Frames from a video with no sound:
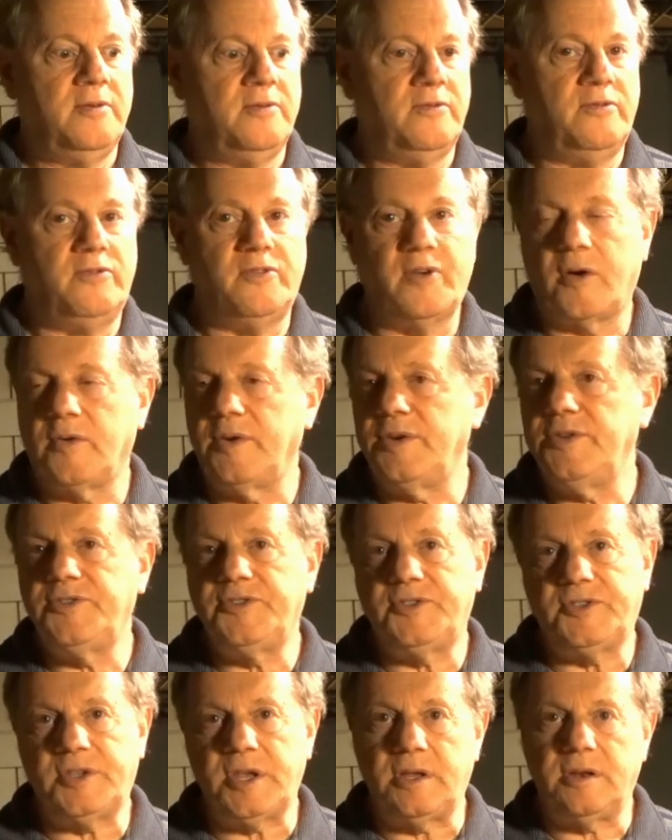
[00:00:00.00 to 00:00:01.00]
very
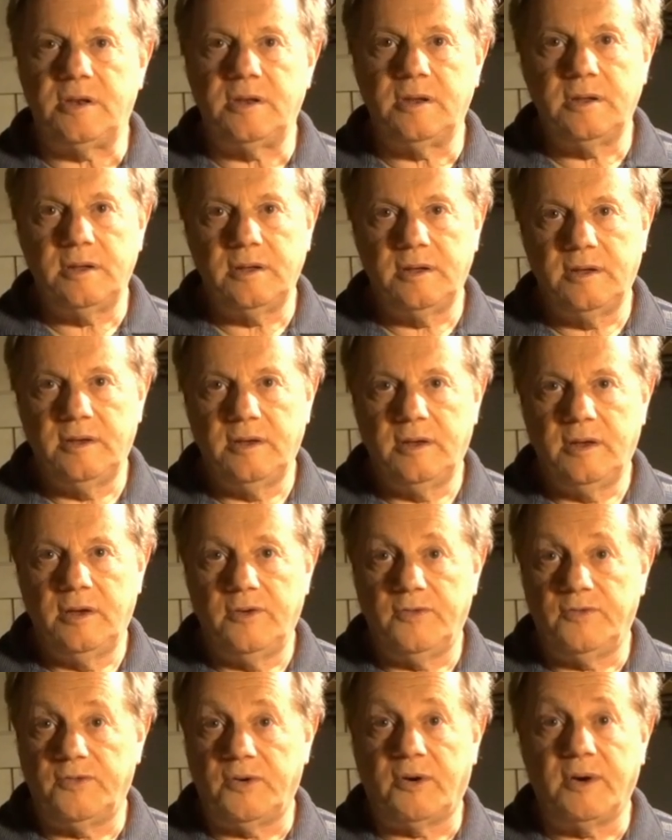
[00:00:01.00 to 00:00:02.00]
thin,
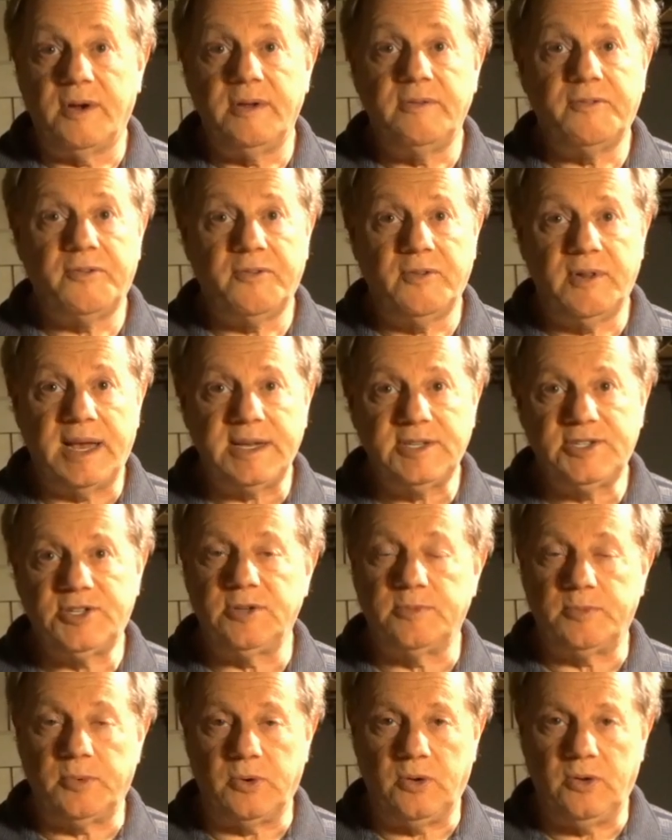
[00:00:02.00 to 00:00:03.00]
very
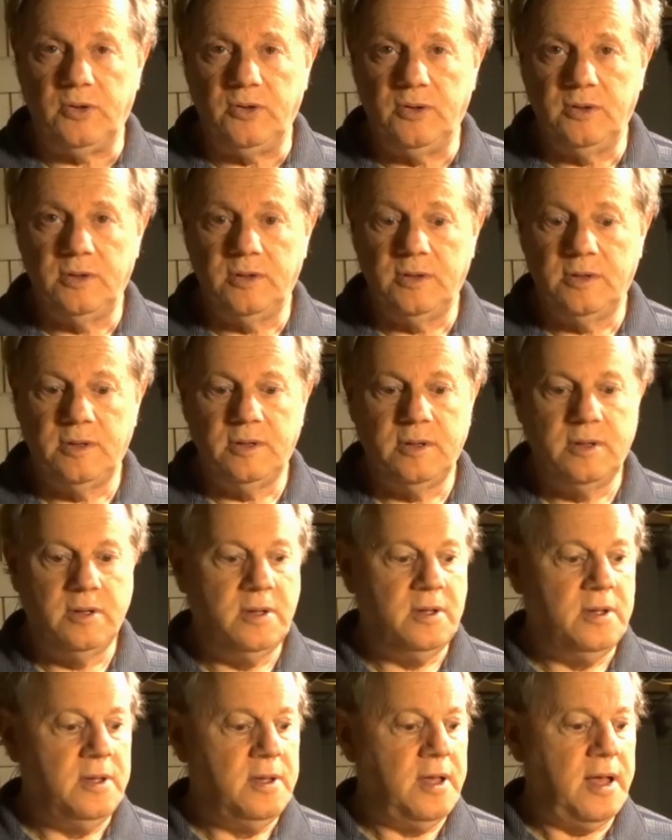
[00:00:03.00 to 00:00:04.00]
flexible,
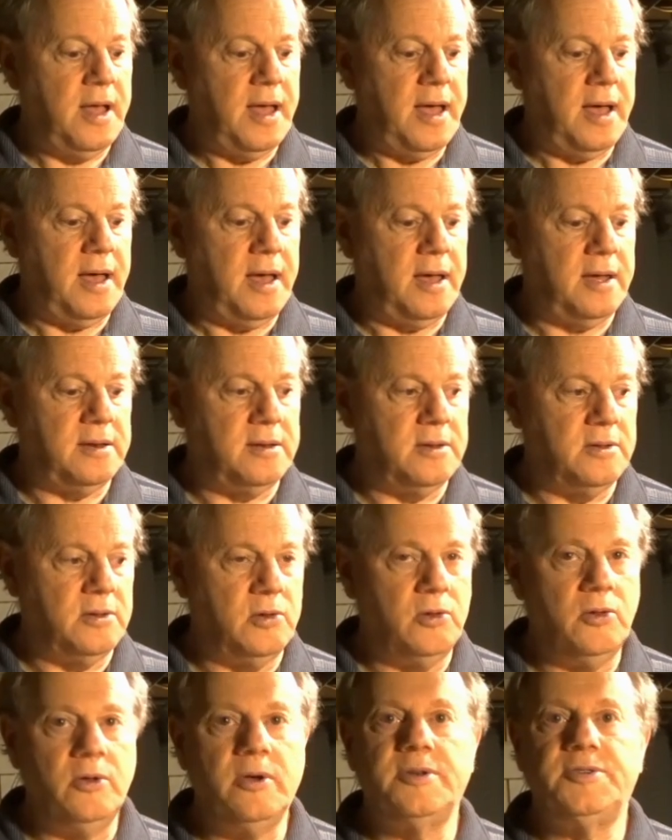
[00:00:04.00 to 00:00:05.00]
and
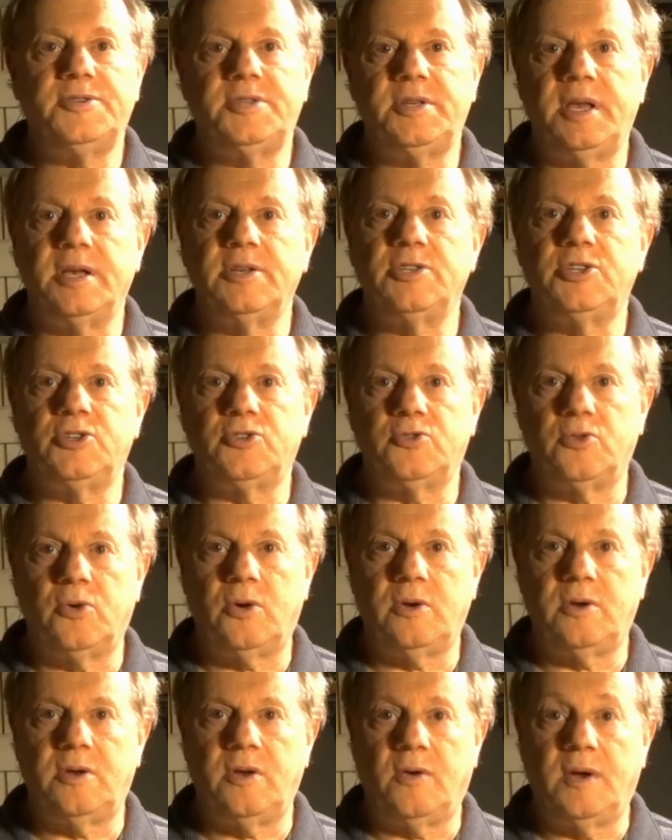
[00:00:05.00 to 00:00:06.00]
looks
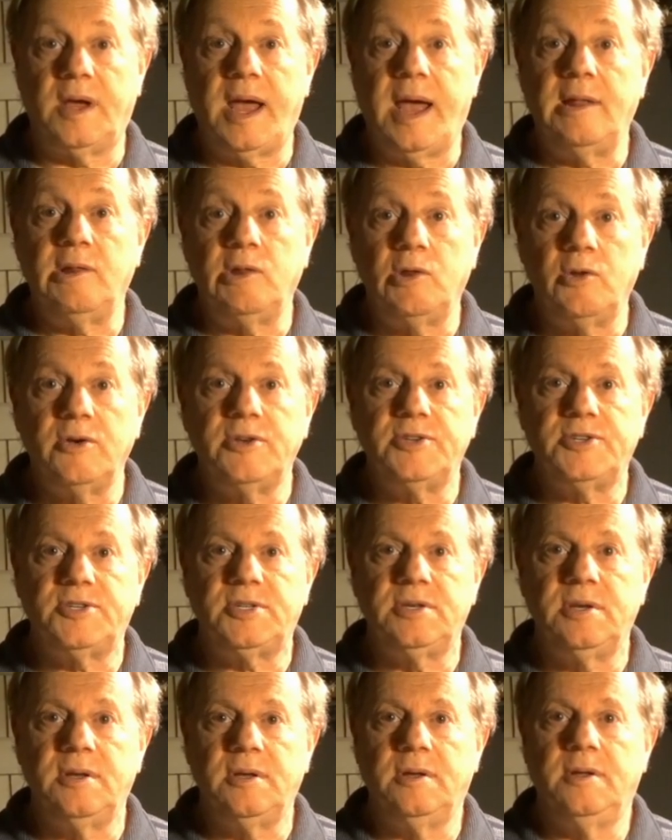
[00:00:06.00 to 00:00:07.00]
extraordinary and
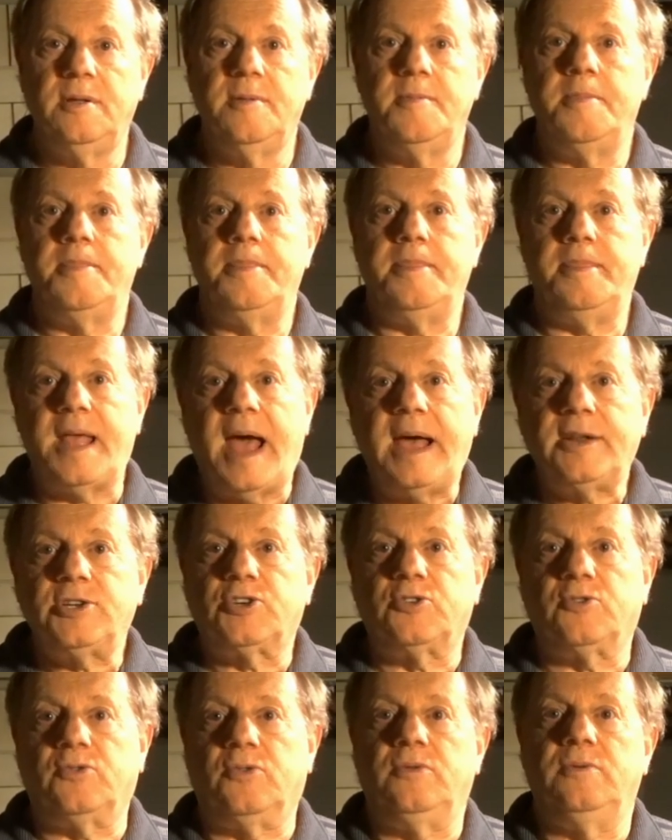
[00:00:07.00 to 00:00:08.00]
looks
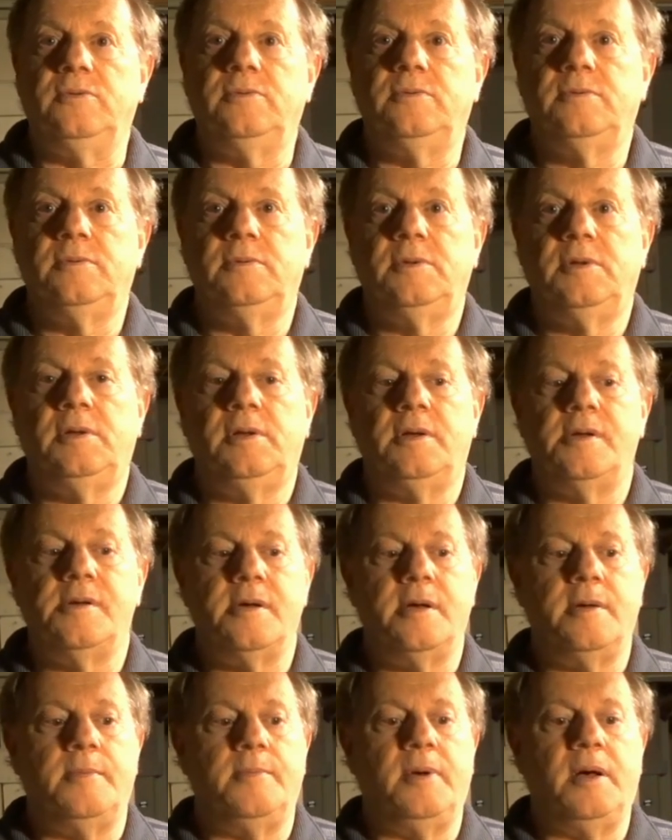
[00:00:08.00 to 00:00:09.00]
natural.
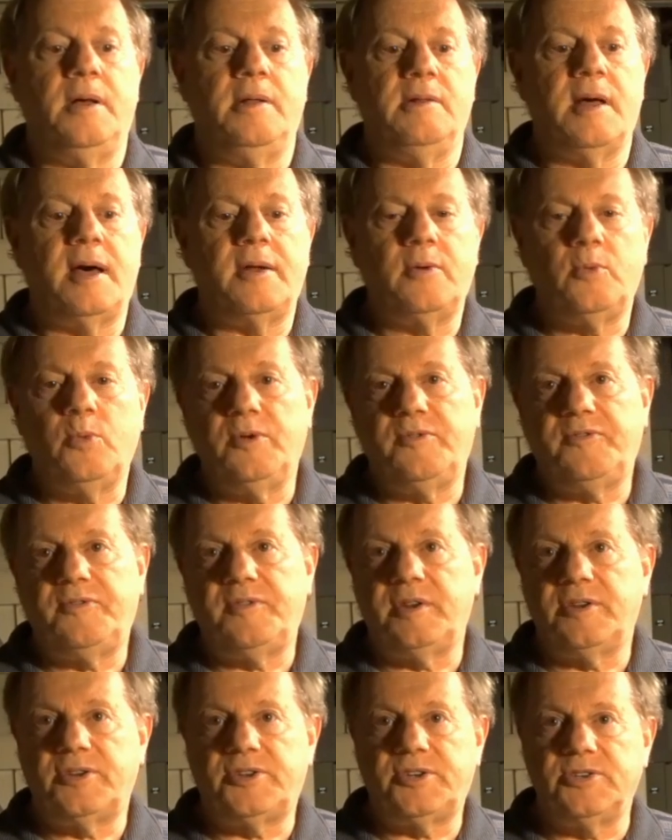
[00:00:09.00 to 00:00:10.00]
A lot of wood
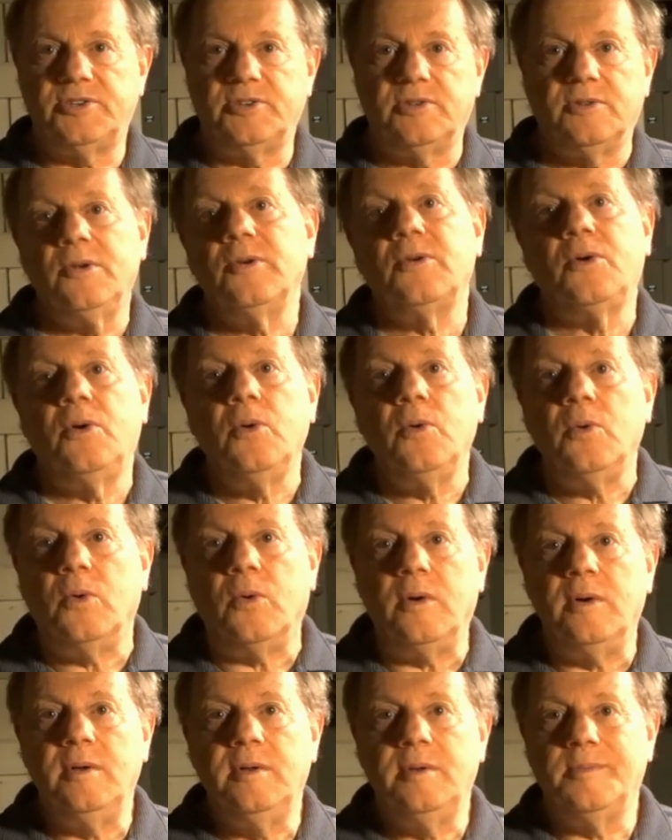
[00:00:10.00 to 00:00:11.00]
finishes look
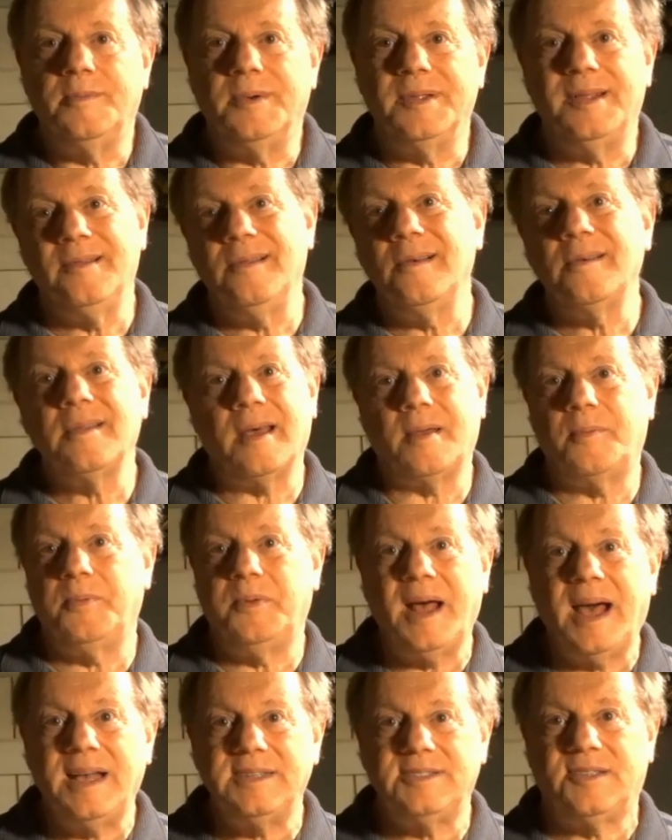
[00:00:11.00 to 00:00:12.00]
cool, but they look like
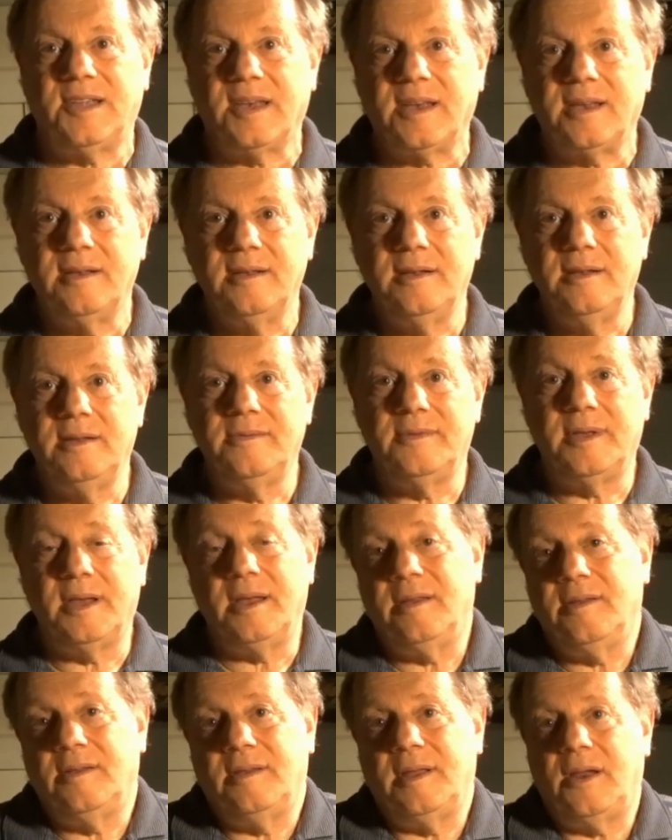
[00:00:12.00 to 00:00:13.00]
plastic.
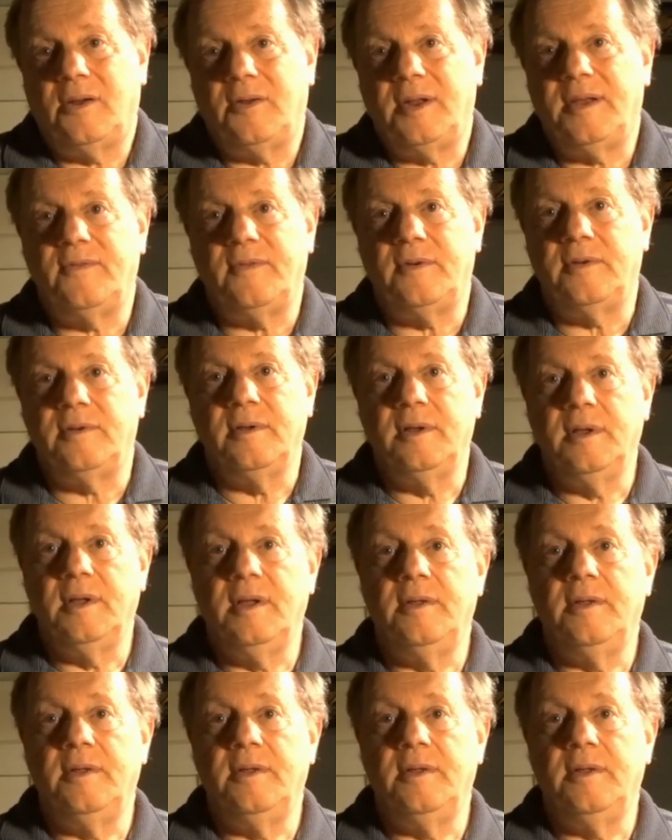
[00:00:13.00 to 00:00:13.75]
They don't even,